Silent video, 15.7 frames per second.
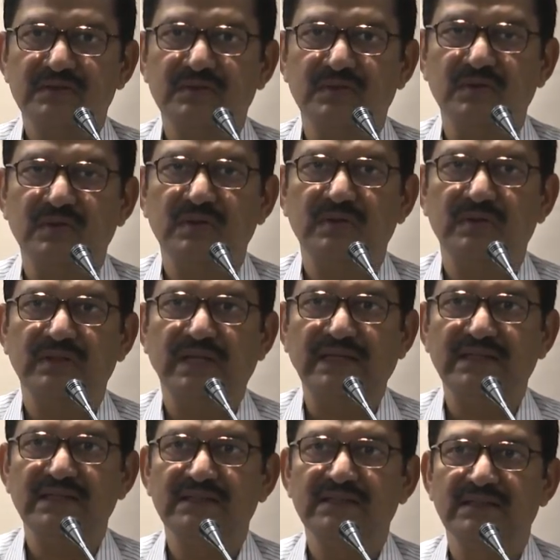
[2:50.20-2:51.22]
So
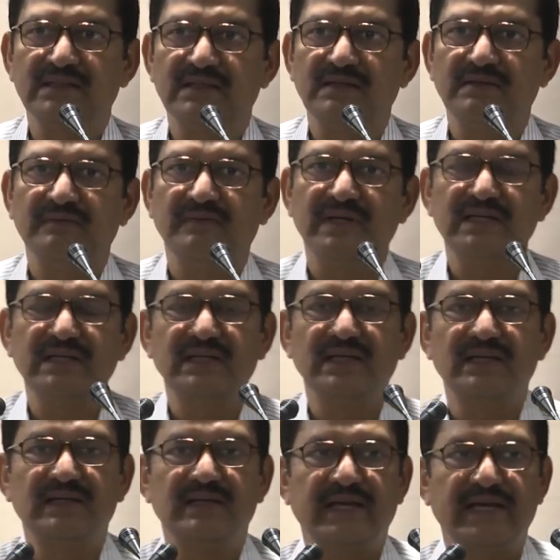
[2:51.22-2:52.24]
that is uh, one
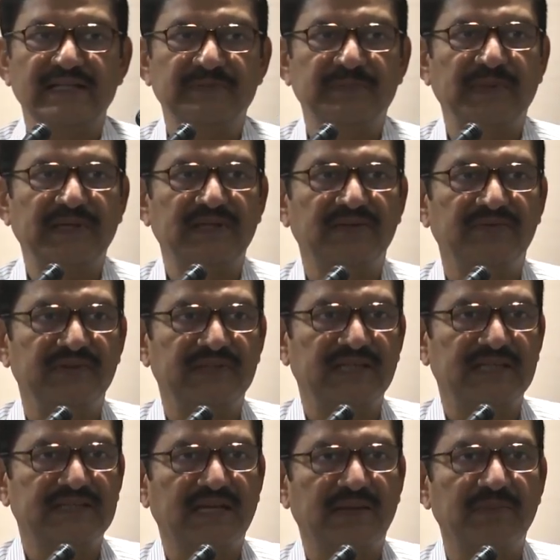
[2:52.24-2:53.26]
uh, aspect which
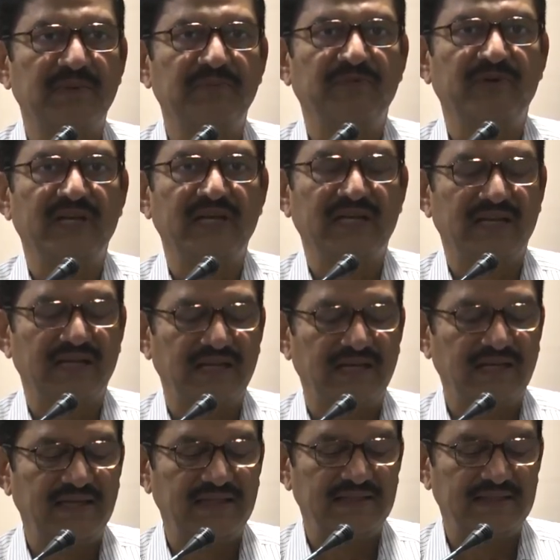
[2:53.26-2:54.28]
has come up very
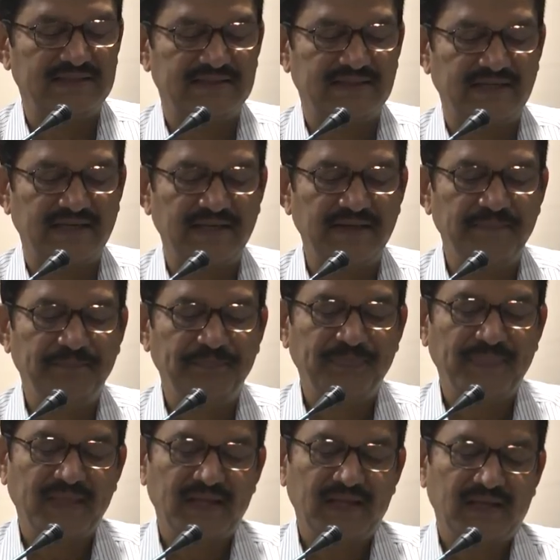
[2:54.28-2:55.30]
clearly in this study.
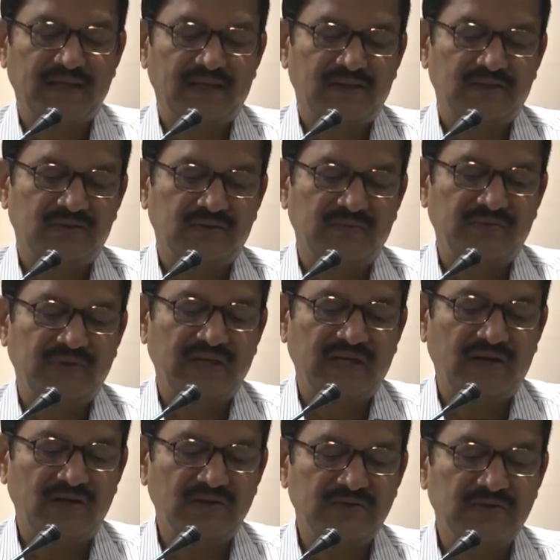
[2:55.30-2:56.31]
So we
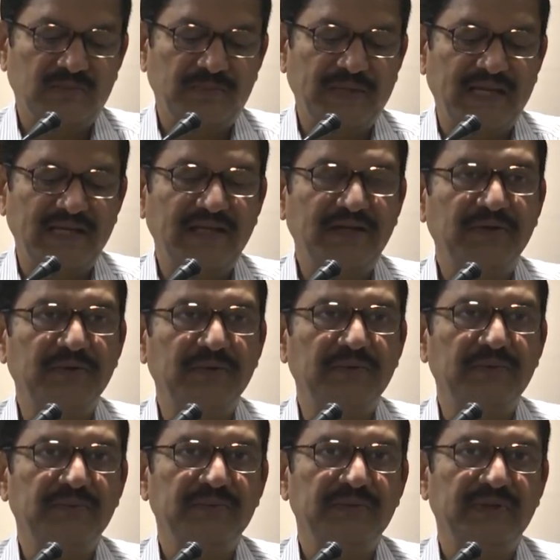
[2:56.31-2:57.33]
are also planning
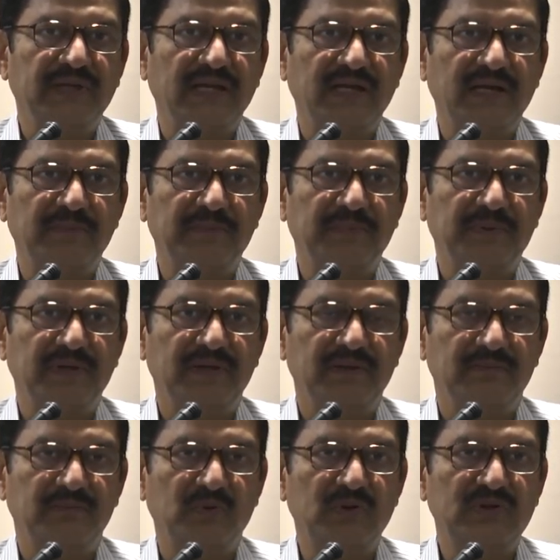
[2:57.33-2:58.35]
to take up
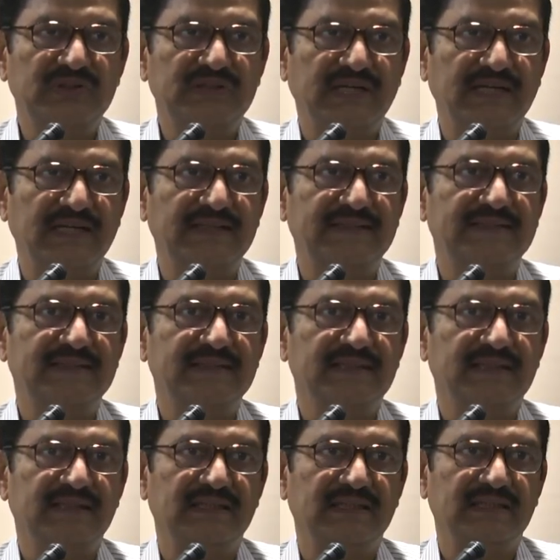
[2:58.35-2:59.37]
more studies
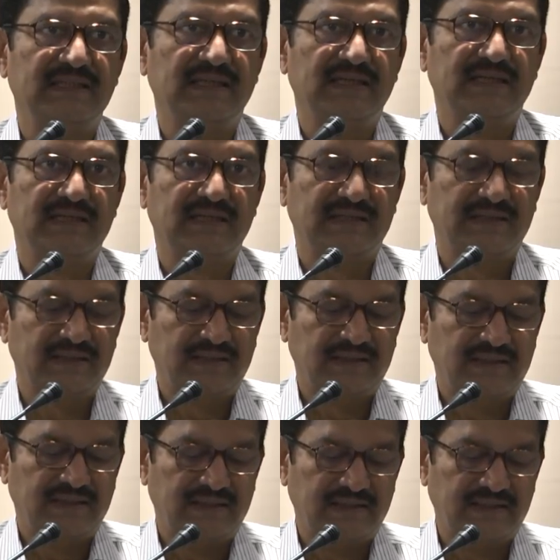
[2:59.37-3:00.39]
in uh,
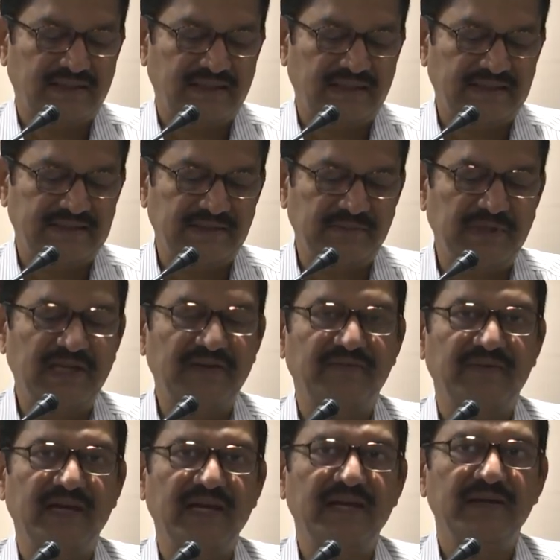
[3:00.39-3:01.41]
uh, in a similar
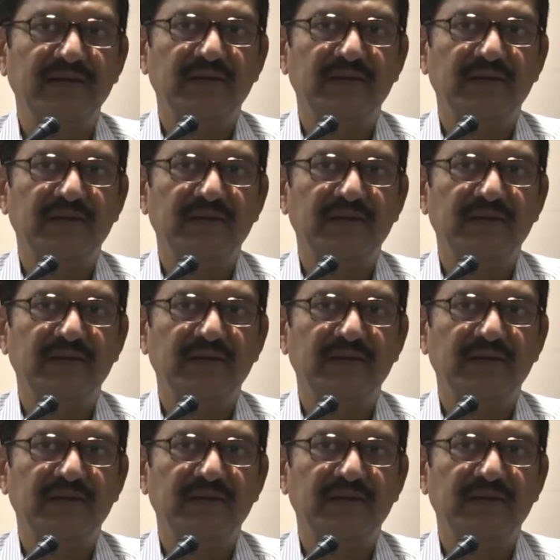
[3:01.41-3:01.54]
way.